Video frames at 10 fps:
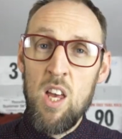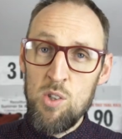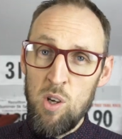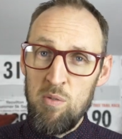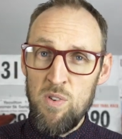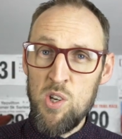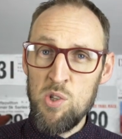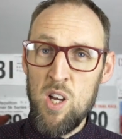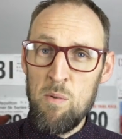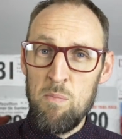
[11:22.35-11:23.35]
So
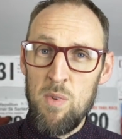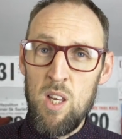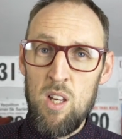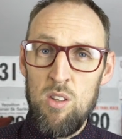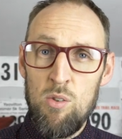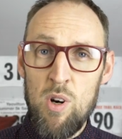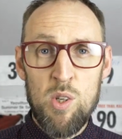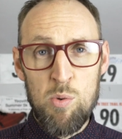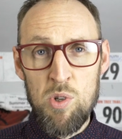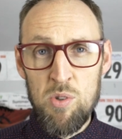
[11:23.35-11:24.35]
first up, the
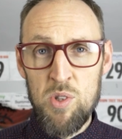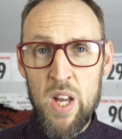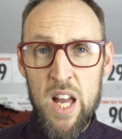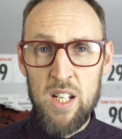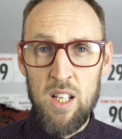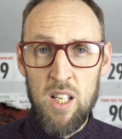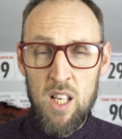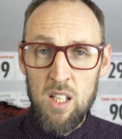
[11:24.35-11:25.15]
race was on sand.